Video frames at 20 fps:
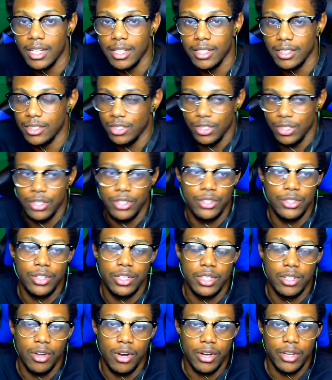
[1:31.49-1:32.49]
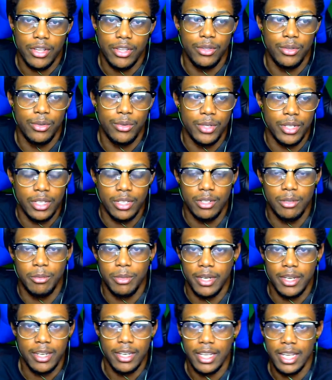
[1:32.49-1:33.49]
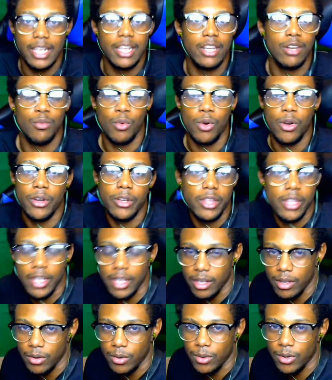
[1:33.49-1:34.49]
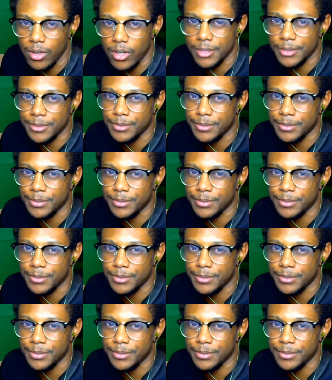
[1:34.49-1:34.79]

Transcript: Sure, you could argue it could have been an N-word thing or